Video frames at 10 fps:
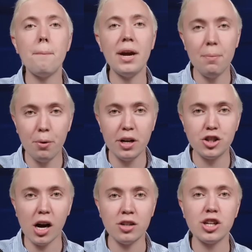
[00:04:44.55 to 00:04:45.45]
Pete
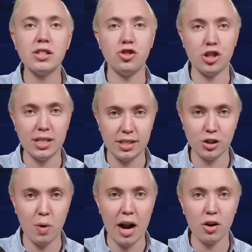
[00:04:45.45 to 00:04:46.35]
Buttigieg is just
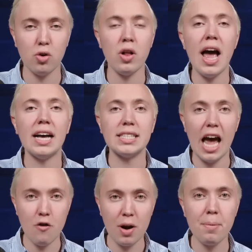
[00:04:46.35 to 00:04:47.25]
as radical as
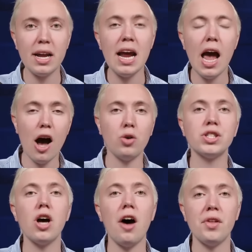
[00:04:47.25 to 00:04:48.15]
everybody
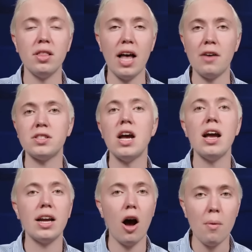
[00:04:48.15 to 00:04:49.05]
else on the left.
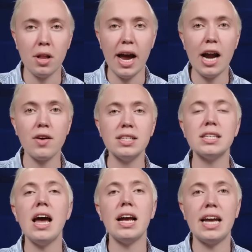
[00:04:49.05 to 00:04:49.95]
Kamala Harris,
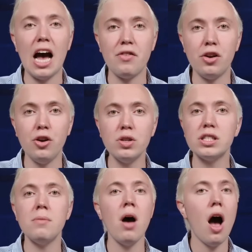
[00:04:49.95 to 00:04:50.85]
Gavin
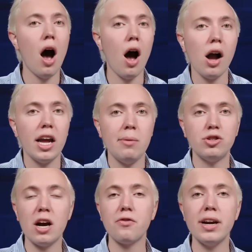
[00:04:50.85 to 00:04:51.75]
Newsom, Hakeem
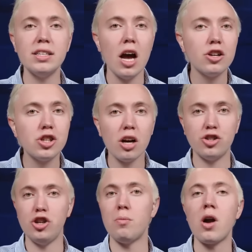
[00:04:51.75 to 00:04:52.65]
Jeffries, Chuck
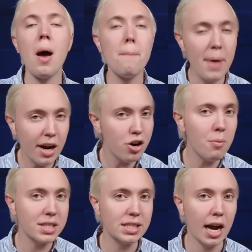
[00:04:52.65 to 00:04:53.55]
Schumer. Make no
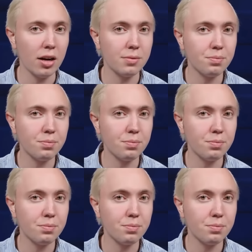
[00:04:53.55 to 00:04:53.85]
mistake,